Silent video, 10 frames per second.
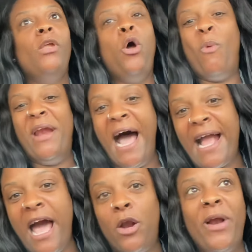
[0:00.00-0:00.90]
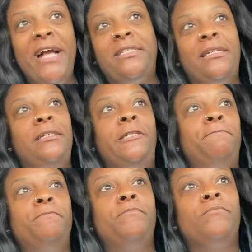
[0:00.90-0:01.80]
when I got arrested,
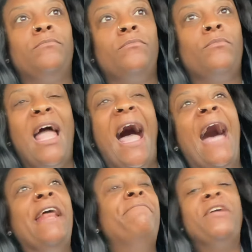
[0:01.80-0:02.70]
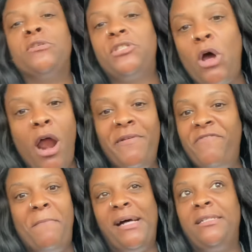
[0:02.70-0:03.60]
I didn't feel sorry
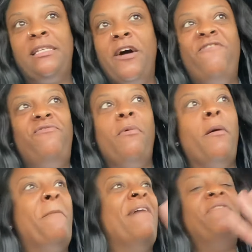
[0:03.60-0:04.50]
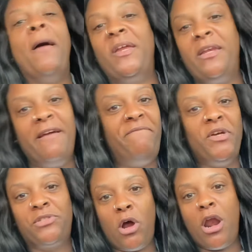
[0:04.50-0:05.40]
for myself. My family didn't
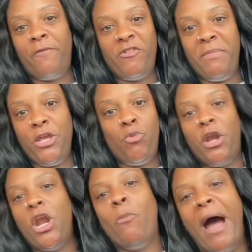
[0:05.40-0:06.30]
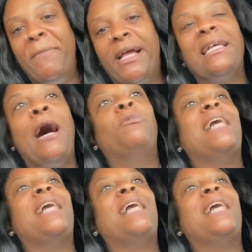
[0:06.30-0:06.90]
feel sorry for me. You want to know why? Because I was,